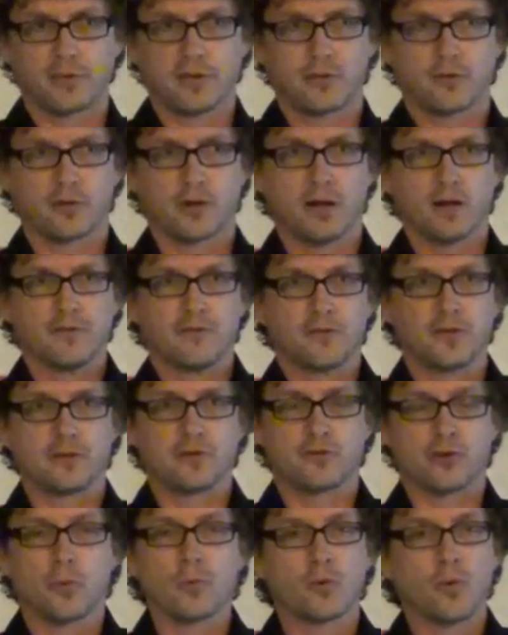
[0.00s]
with other gods
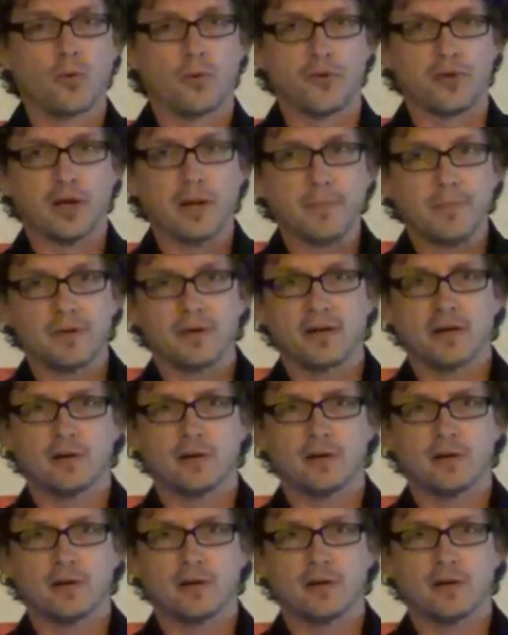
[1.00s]
that don't hold up.